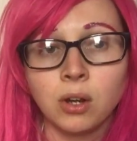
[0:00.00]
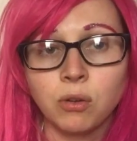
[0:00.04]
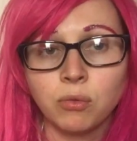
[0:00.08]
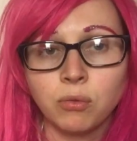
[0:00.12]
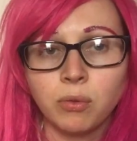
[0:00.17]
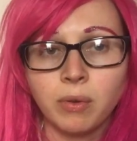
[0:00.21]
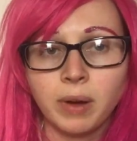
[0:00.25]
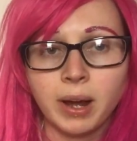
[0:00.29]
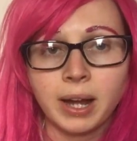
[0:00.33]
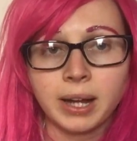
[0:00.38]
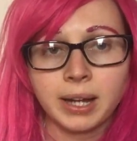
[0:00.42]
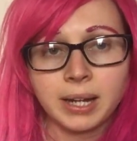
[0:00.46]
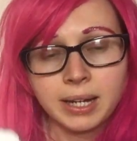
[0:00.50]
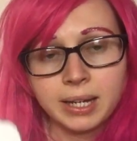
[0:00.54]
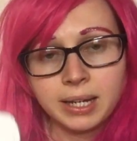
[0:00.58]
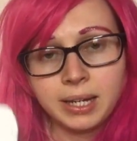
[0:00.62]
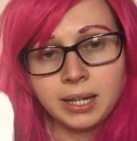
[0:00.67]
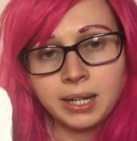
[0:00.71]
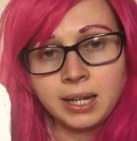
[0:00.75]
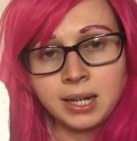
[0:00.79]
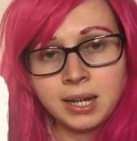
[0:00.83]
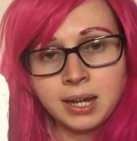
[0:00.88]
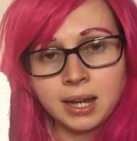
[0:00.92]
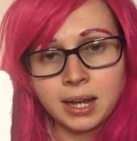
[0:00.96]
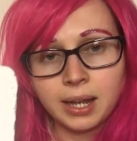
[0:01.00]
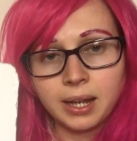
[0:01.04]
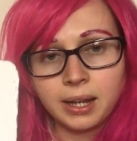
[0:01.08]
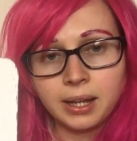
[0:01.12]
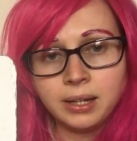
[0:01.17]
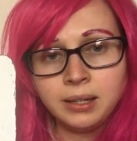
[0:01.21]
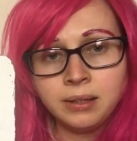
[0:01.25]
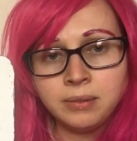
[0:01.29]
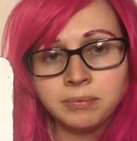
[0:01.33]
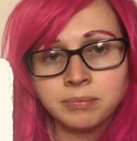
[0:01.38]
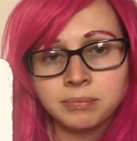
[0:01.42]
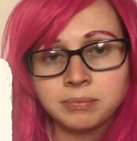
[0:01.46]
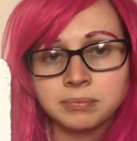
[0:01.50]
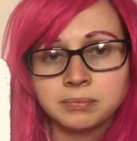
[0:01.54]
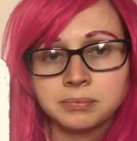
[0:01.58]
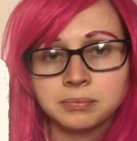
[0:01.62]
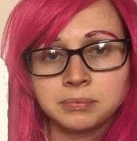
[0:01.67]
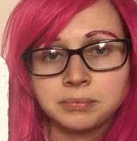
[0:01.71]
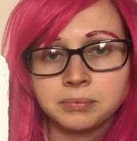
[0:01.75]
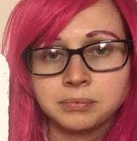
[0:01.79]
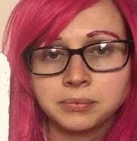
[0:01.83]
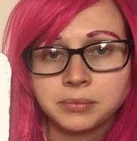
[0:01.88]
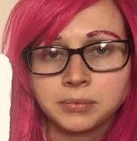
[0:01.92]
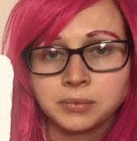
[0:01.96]
Right, here
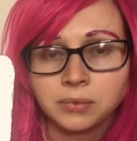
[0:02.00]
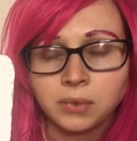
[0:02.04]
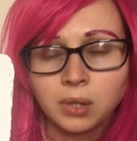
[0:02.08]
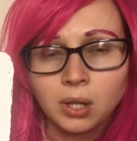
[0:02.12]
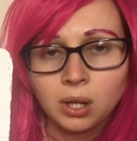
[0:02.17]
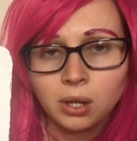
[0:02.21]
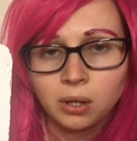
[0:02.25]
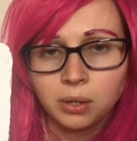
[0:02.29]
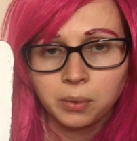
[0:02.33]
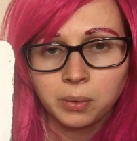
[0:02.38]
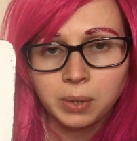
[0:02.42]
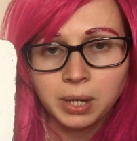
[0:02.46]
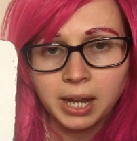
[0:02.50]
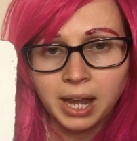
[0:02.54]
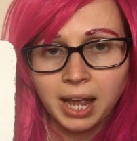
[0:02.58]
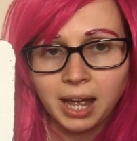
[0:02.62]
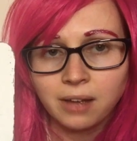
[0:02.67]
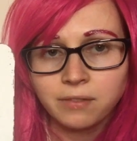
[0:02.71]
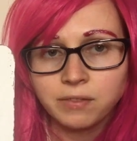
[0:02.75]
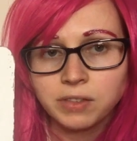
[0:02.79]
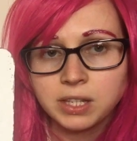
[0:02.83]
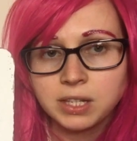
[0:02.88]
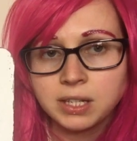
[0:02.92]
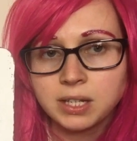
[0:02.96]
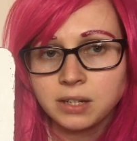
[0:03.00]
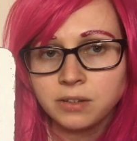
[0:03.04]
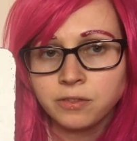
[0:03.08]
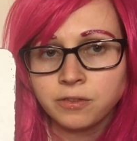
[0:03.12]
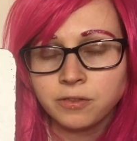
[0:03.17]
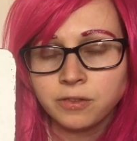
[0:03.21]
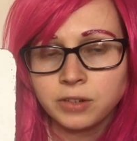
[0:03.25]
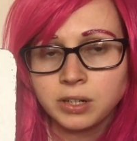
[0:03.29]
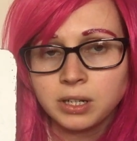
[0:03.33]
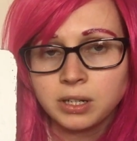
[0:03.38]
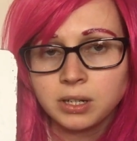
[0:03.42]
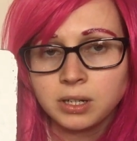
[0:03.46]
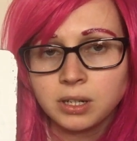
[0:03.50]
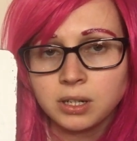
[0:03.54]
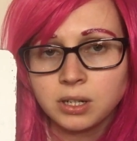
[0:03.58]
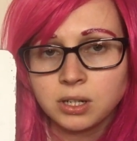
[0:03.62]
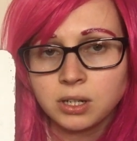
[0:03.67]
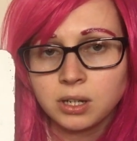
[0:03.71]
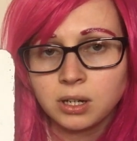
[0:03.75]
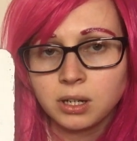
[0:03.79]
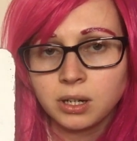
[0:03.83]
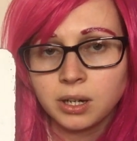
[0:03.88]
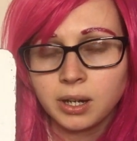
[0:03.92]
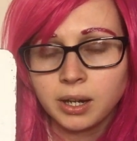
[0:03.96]
we have the different
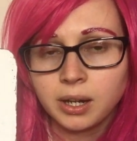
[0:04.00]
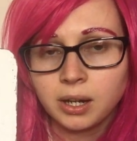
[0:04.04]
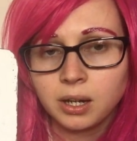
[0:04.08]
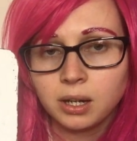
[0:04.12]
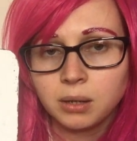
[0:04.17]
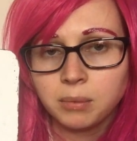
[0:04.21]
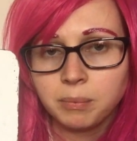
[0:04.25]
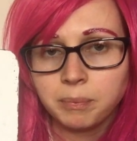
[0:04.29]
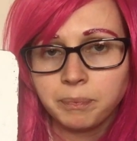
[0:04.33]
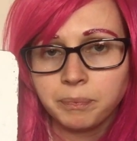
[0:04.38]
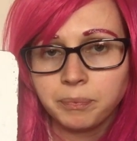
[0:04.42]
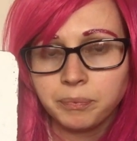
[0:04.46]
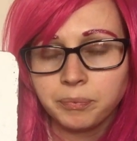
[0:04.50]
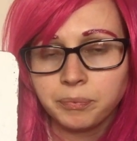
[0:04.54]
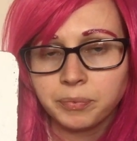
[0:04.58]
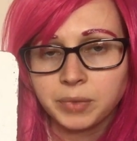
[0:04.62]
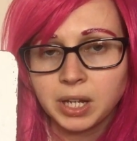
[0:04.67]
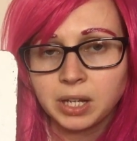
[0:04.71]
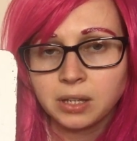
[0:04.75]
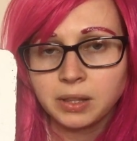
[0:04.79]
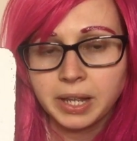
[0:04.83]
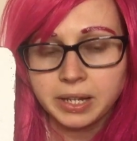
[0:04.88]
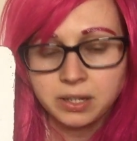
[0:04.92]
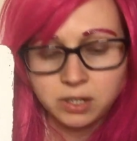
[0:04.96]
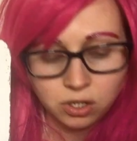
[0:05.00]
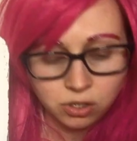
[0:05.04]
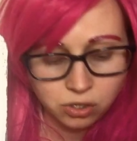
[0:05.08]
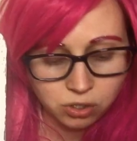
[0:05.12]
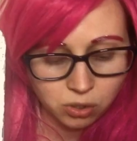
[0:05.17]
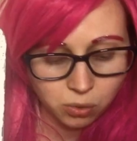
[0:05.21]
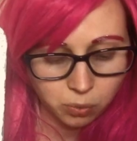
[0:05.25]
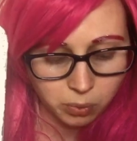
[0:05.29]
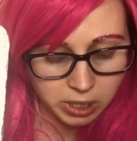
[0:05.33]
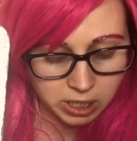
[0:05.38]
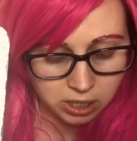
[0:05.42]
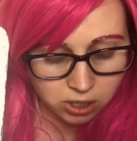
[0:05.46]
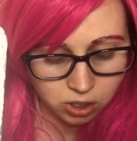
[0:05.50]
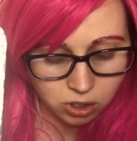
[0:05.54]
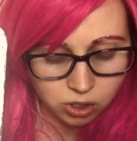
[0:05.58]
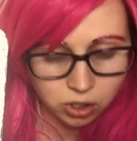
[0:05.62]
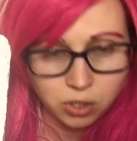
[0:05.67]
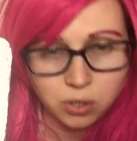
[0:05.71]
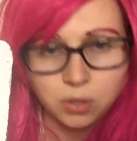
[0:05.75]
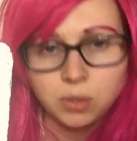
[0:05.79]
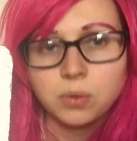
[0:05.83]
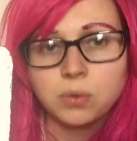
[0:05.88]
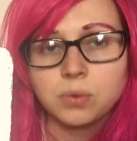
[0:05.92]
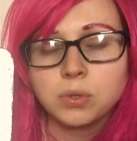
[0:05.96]
letters that we can
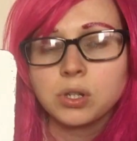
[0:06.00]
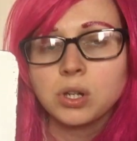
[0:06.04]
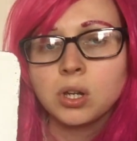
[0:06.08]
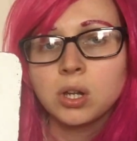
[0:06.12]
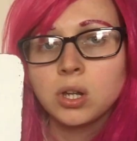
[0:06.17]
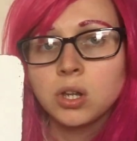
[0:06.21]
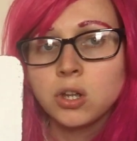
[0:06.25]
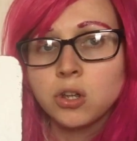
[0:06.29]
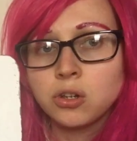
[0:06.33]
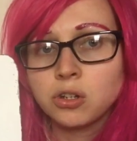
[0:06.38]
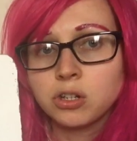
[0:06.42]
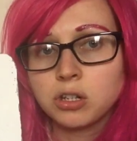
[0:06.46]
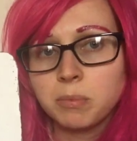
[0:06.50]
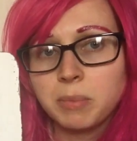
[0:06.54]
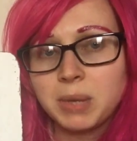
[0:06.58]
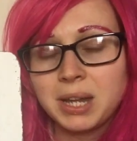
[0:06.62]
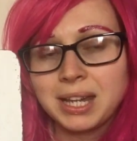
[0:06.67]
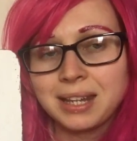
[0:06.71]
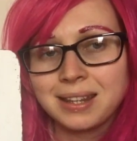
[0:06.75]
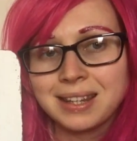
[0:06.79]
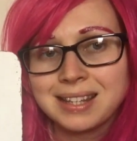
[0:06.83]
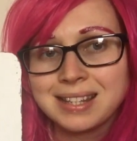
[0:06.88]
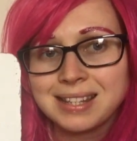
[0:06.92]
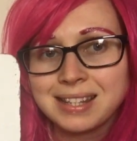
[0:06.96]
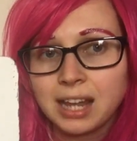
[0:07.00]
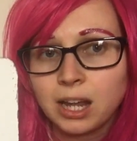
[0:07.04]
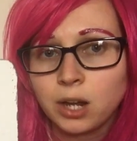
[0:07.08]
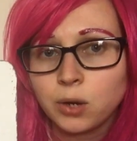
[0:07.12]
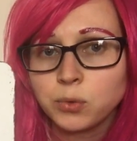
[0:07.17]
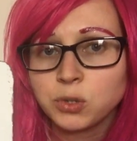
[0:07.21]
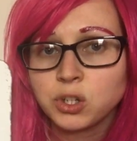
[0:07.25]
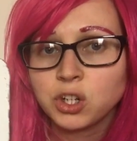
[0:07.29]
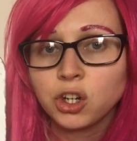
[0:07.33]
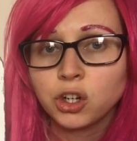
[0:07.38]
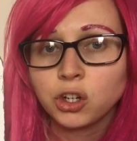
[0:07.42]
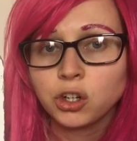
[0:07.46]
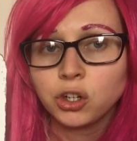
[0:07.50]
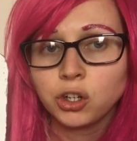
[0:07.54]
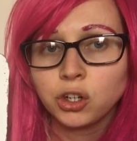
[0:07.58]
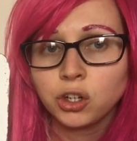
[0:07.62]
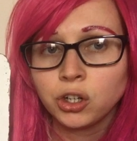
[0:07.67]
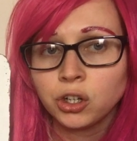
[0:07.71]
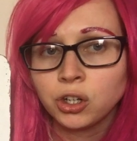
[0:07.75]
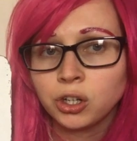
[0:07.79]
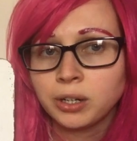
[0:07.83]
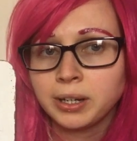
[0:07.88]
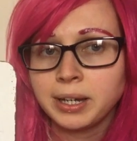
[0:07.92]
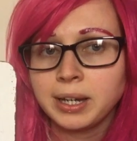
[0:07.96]
use to make the sound k
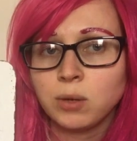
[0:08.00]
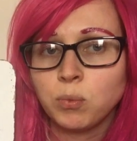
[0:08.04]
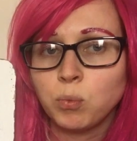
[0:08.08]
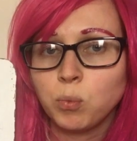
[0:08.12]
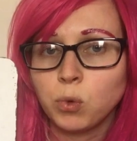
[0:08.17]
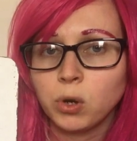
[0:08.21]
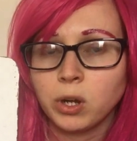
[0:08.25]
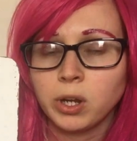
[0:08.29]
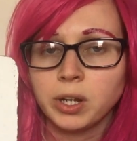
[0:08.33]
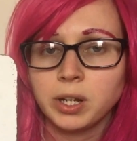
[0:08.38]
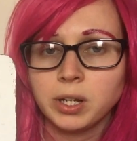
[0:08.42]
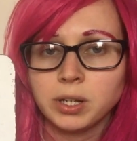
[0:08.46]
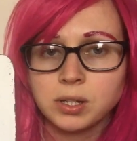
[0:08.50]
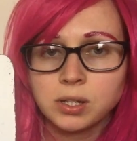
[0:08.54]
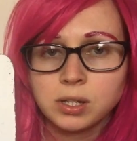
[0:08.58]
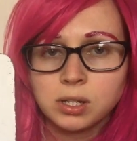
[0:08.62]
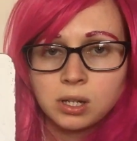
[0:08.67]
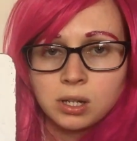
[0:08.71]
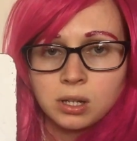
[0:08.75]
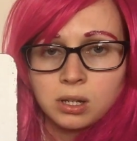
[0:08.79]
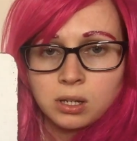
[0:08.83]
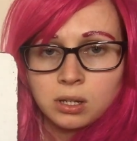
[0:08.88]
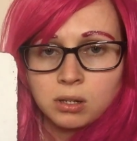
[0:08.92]
in words.